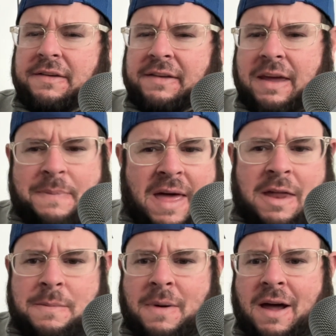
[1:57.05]
keep
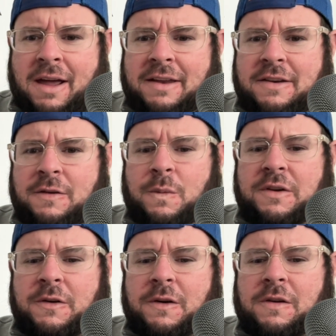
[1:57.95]
that in mind
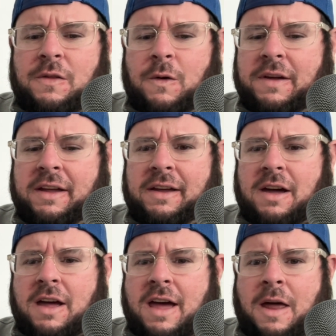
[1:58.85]
when you're looking
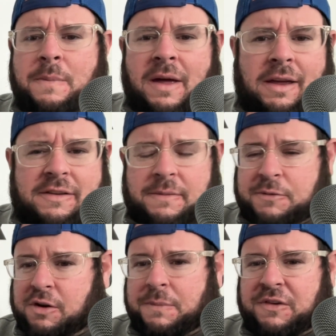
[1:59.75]
at buying a
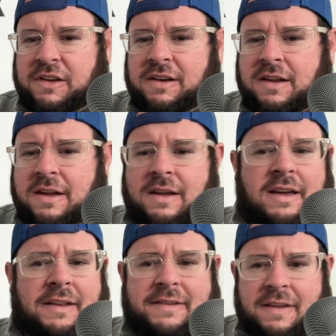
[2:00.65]
subscription.
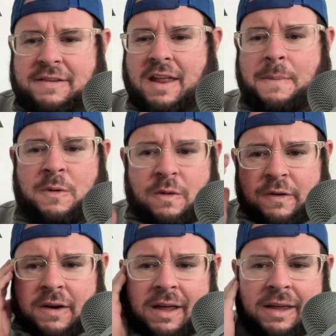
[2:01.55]
It doesn't happen
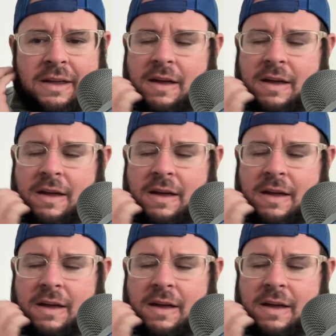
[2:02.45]
overnight.